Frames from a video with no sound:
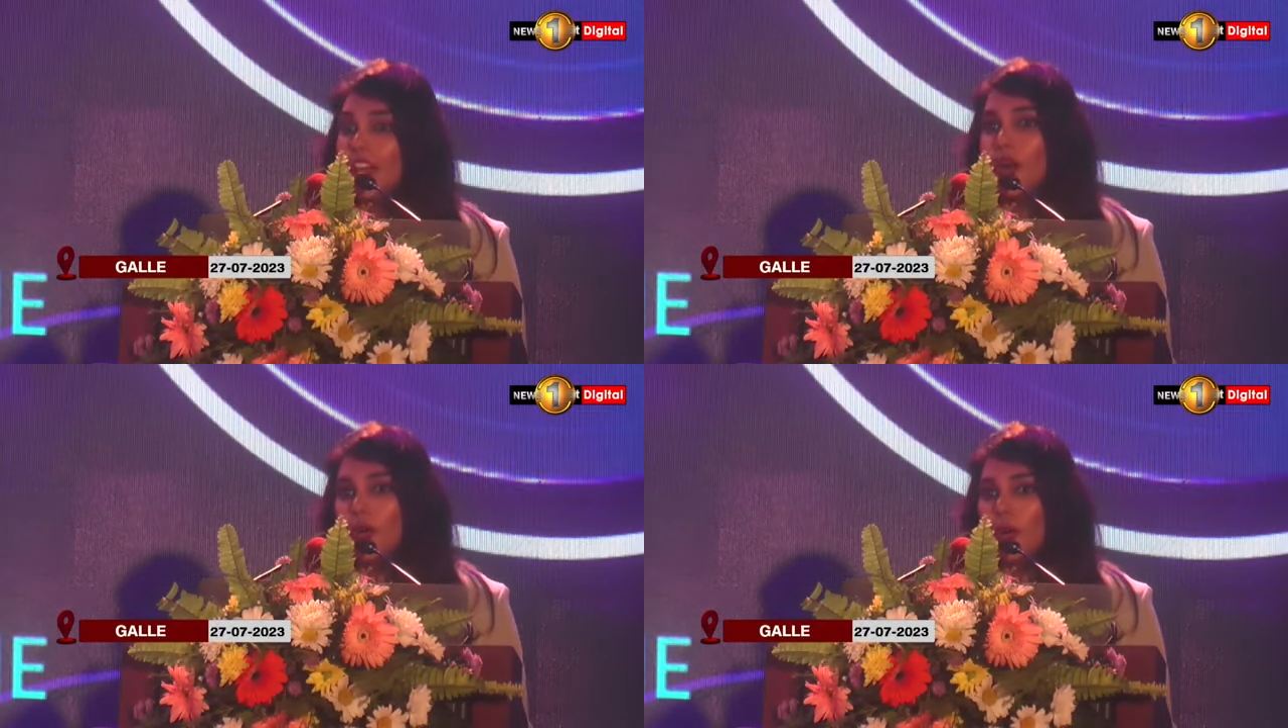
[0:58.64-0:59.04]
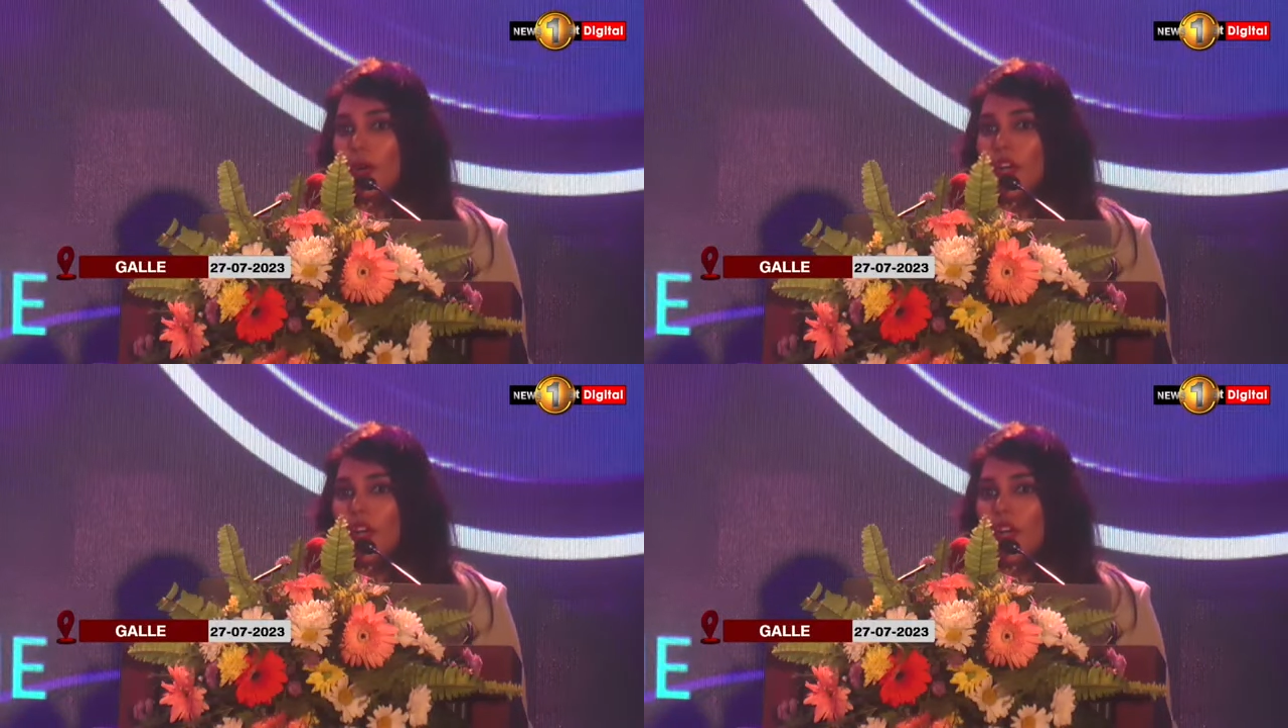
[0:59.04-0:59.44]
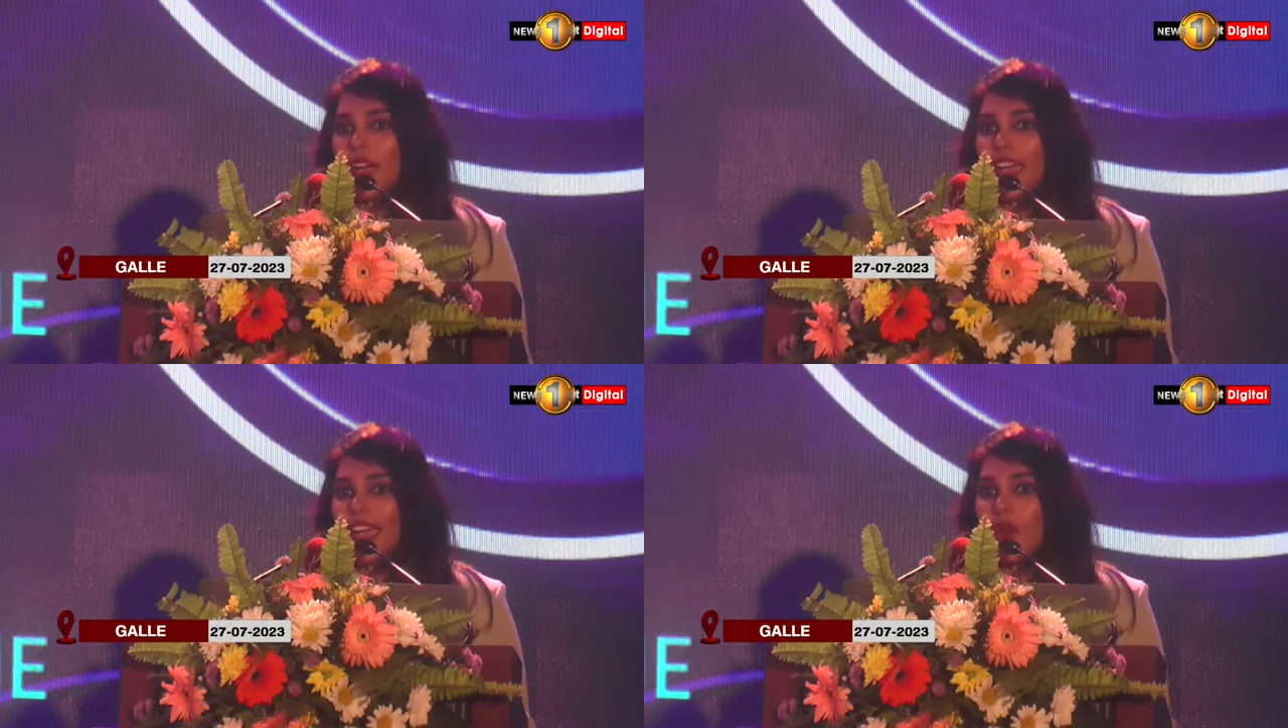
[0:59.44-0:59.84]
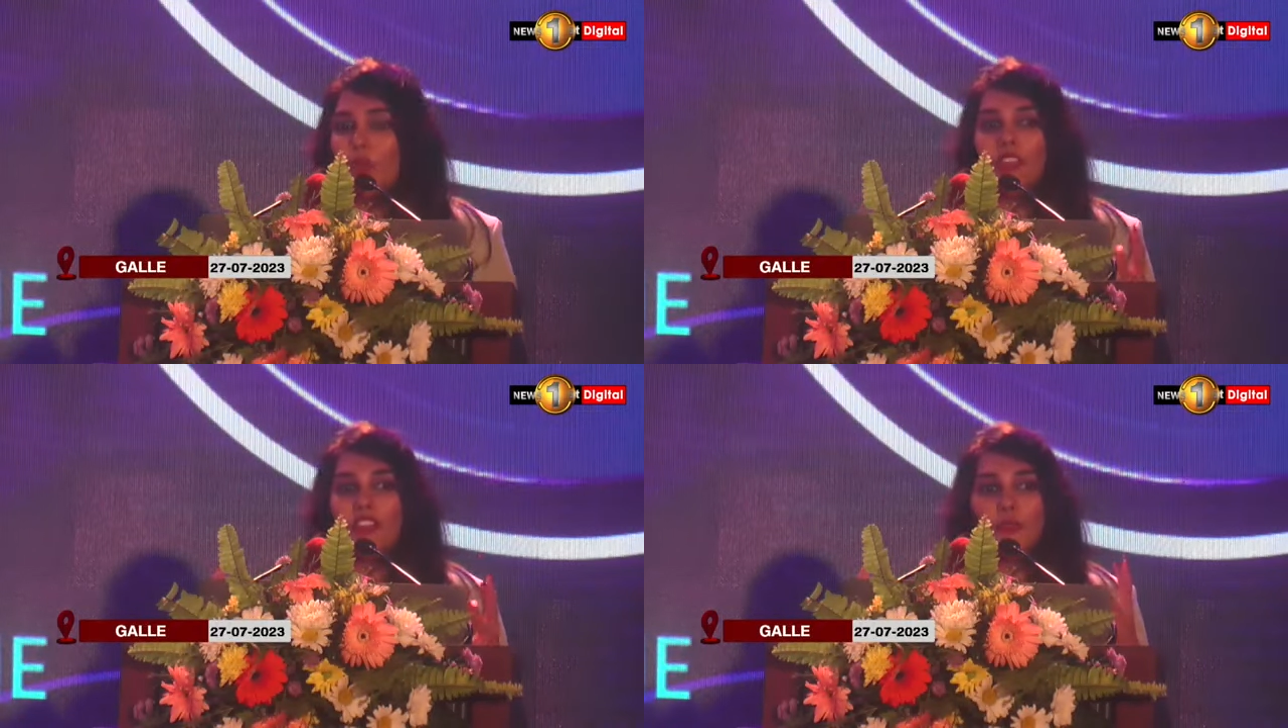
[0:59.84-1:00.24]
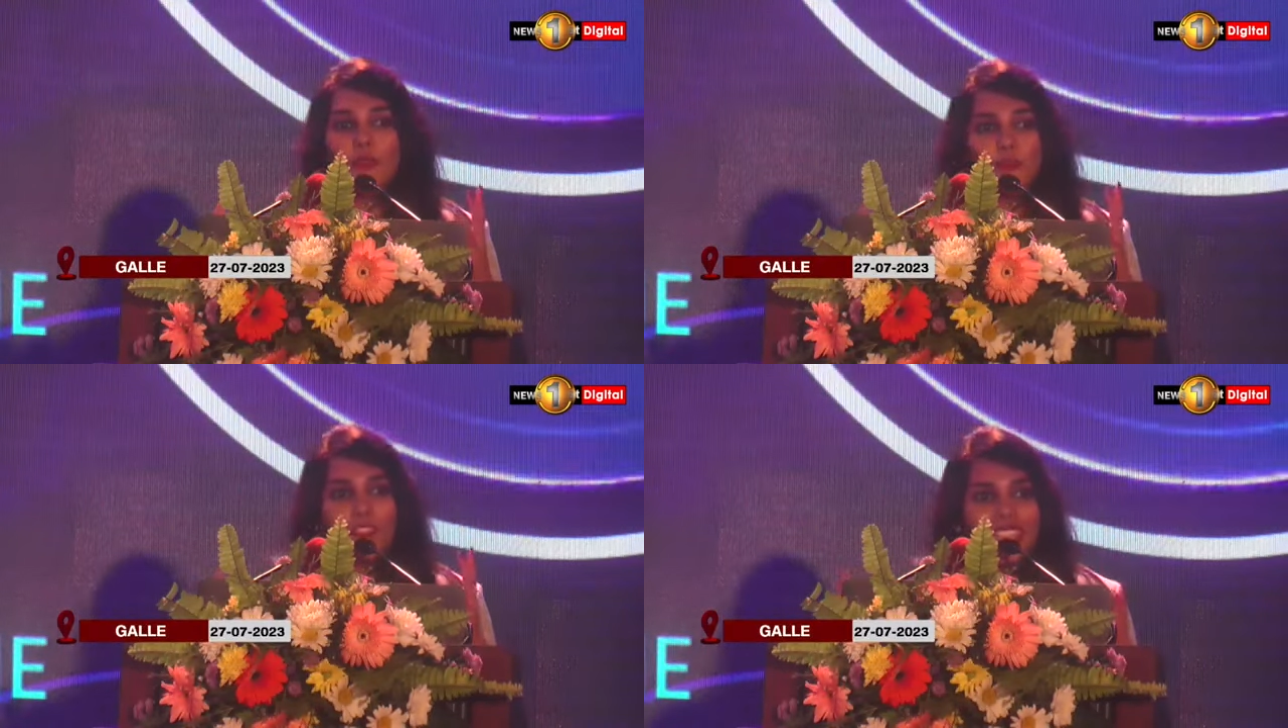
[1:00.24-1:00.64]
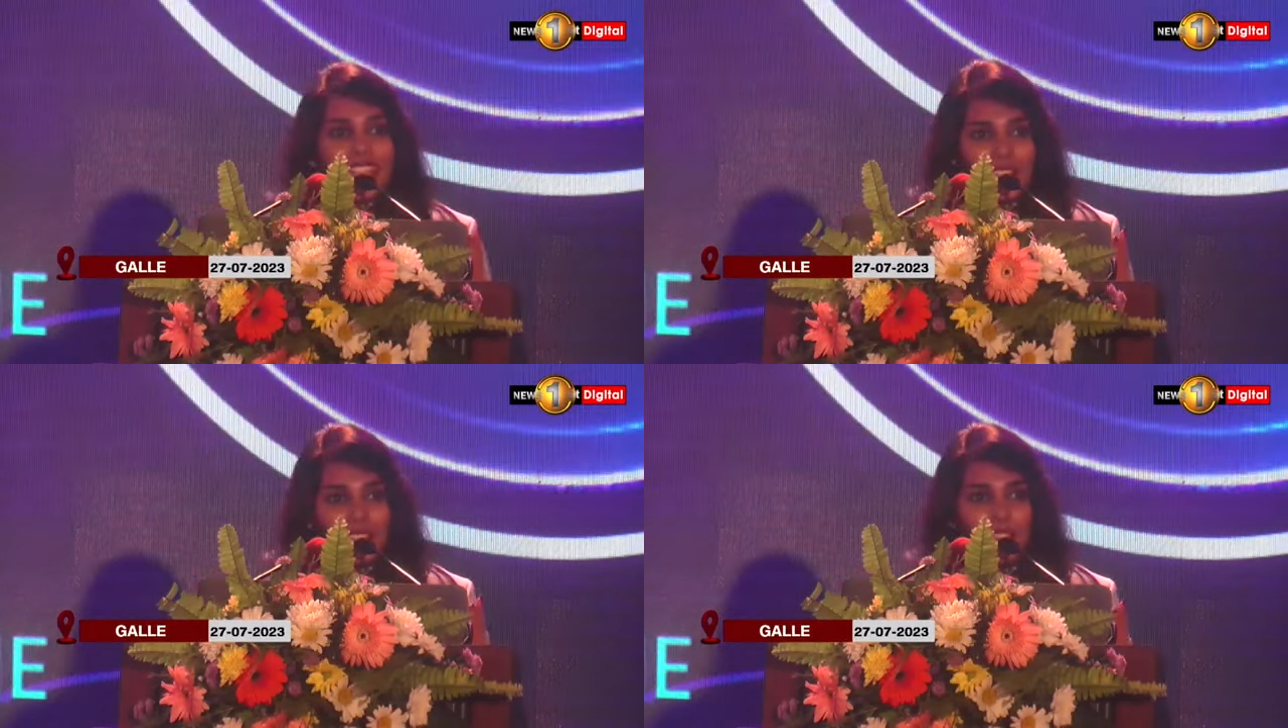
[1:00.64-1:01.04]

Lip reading: now, when you feel,